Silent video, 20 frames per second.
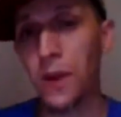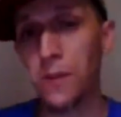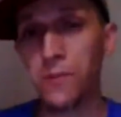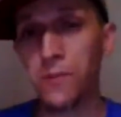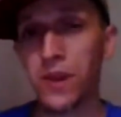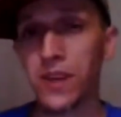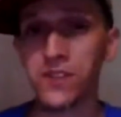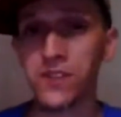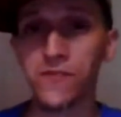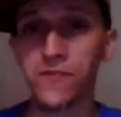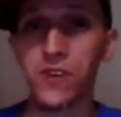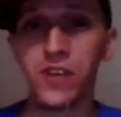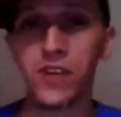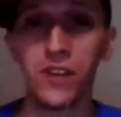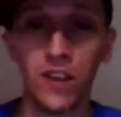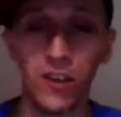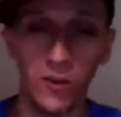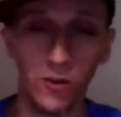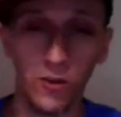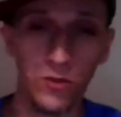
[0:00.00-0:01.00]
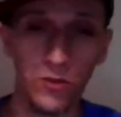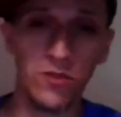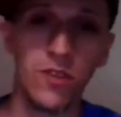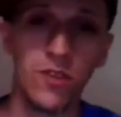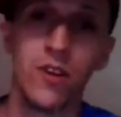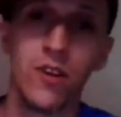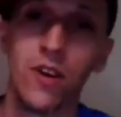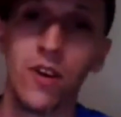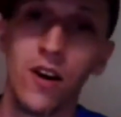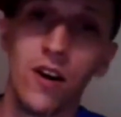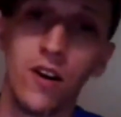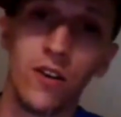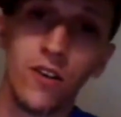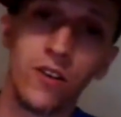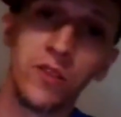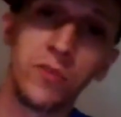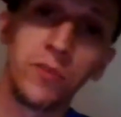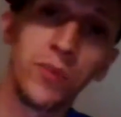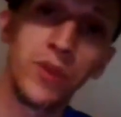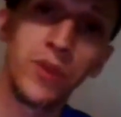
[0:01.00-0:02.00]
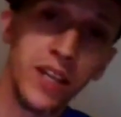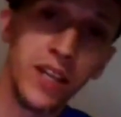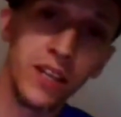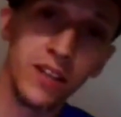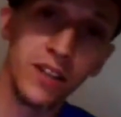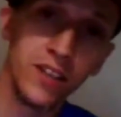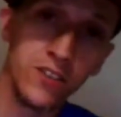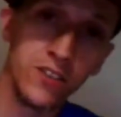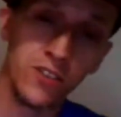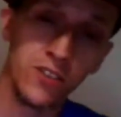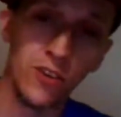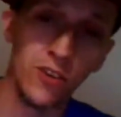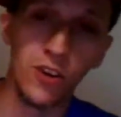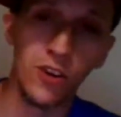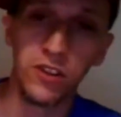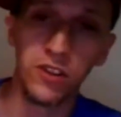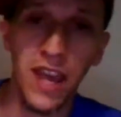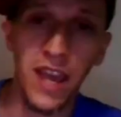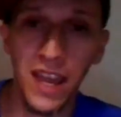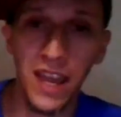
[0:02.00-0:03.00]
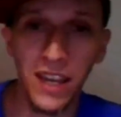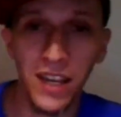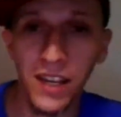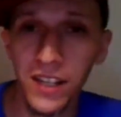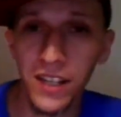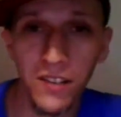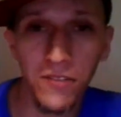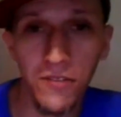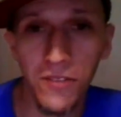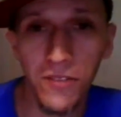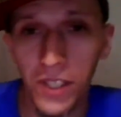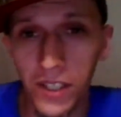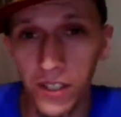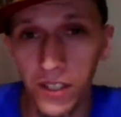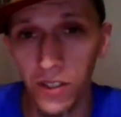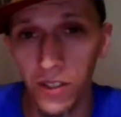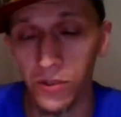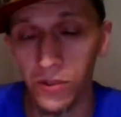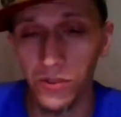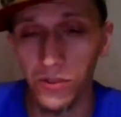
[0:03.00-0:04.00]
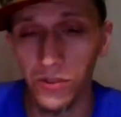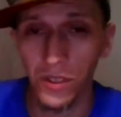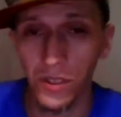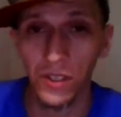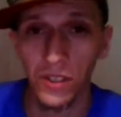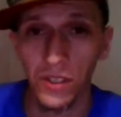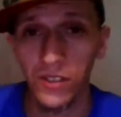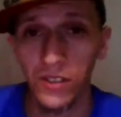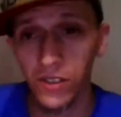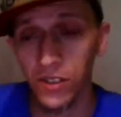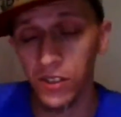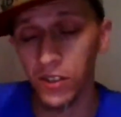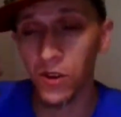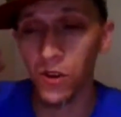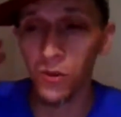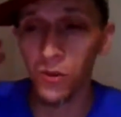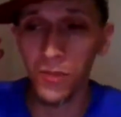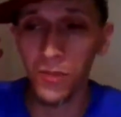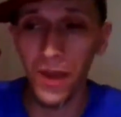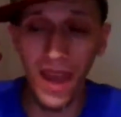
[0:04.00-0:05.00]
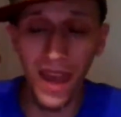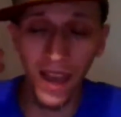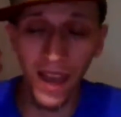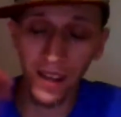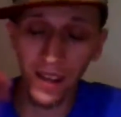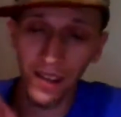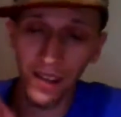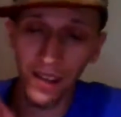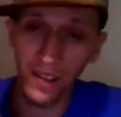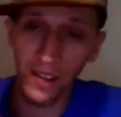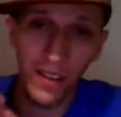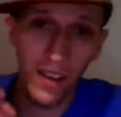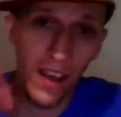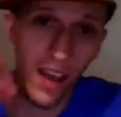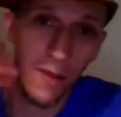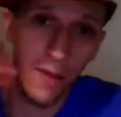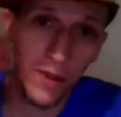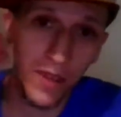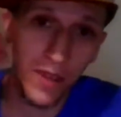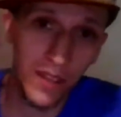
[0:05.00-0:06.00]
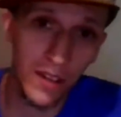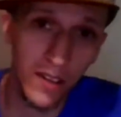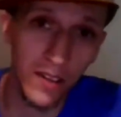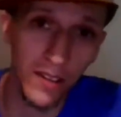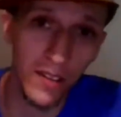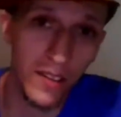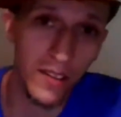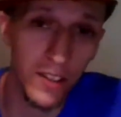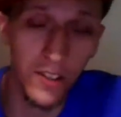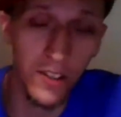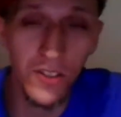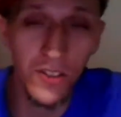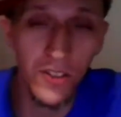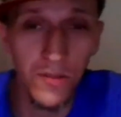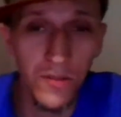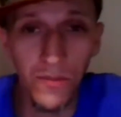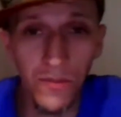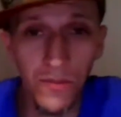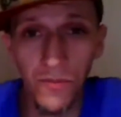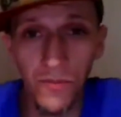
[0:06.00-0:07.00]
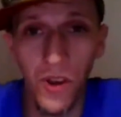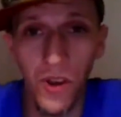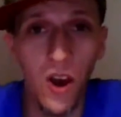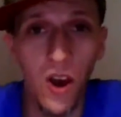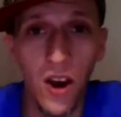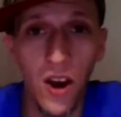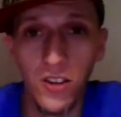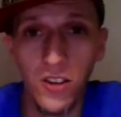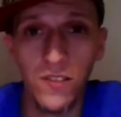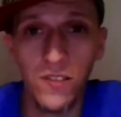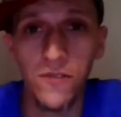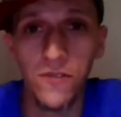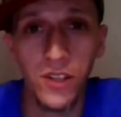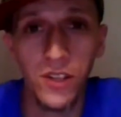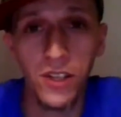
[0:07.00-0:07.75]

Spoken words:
my best videos are in a playlist called Edited Videos. You can go back. I mean, there's some awesome